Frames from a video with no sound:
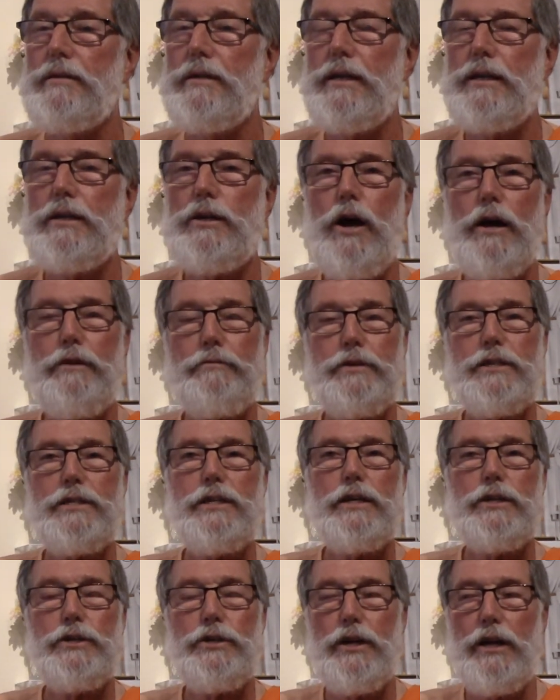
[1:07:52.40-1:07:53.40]
In
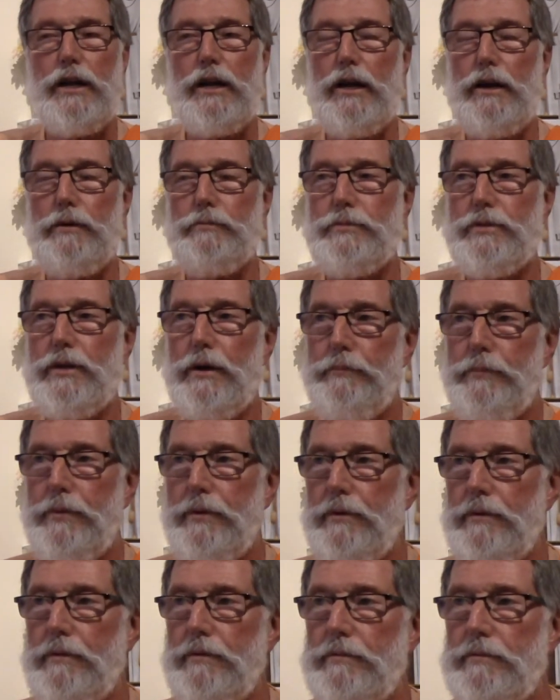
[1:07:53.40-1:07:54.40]
conversation it comes up.
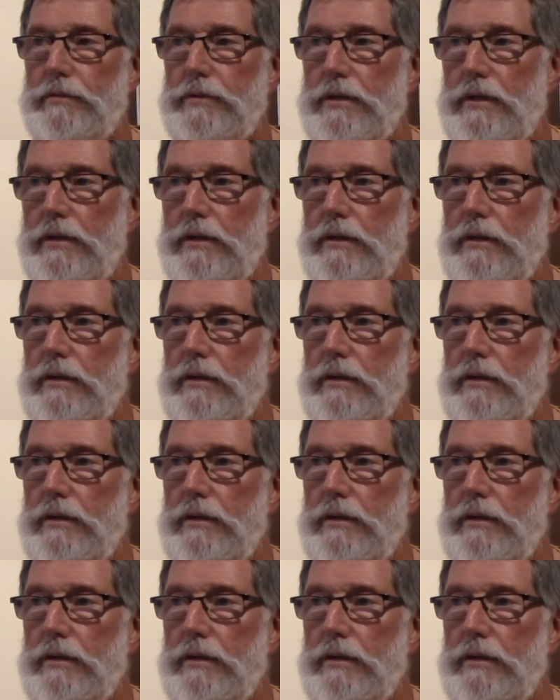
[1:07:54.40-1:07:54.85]
Say,